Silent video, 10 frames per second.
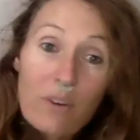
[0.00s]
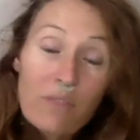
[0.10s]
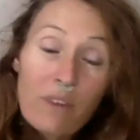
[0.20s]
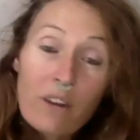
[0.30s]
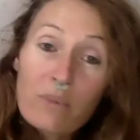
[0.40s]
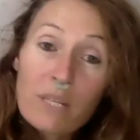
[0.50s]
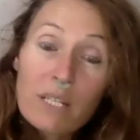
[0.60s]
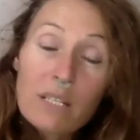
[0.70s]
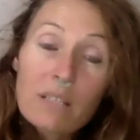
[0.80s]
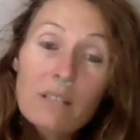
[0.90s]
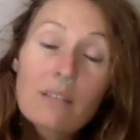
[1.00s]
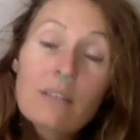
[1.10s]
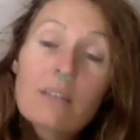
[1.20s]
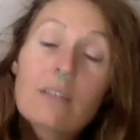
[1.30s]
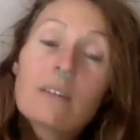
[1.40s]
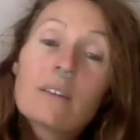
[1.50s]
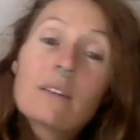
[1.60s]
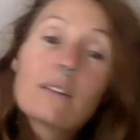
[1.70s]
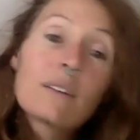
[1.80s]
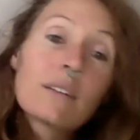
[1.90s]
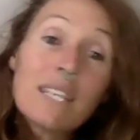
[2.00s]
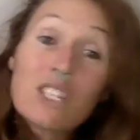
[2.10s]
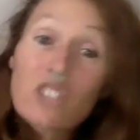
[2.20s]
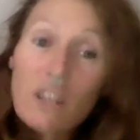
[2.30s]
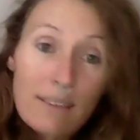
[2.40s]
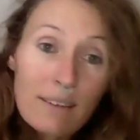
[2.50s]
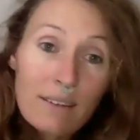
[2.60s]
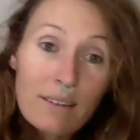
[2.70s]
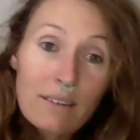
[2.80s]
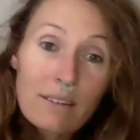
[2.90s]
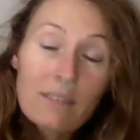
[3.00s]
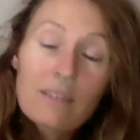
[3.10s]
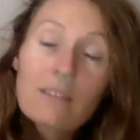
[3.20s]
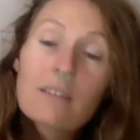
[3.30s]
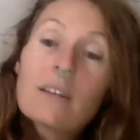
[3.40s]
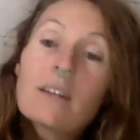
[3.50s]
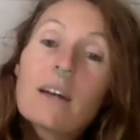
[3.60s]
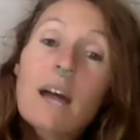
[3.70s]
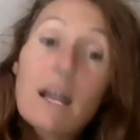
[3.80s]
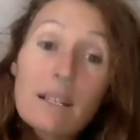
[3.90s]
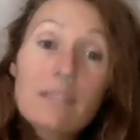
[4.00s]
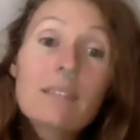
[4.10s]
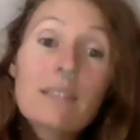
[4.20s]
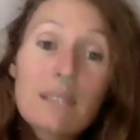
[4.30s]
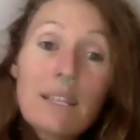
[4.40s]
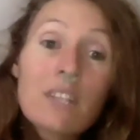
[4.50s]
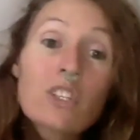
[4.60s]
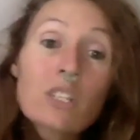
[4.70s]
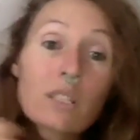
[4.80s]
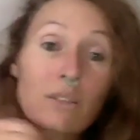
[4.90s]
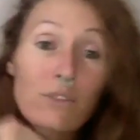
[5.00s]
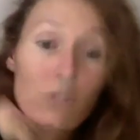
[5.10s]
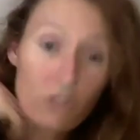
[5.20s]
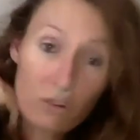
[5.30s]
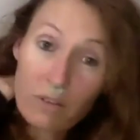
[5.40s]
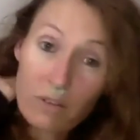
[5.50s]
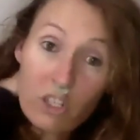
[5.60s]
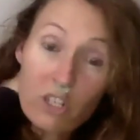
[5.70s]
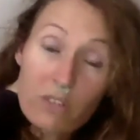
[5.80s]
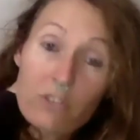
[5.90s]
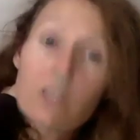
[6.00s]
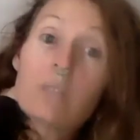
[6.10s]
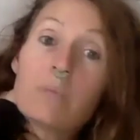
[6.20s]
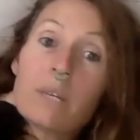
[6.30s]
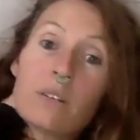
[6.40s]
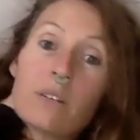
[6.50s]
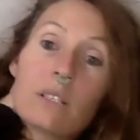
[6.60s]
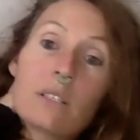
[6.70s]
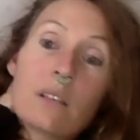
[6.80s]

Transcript: environment, each other, and essentially the future of our children, because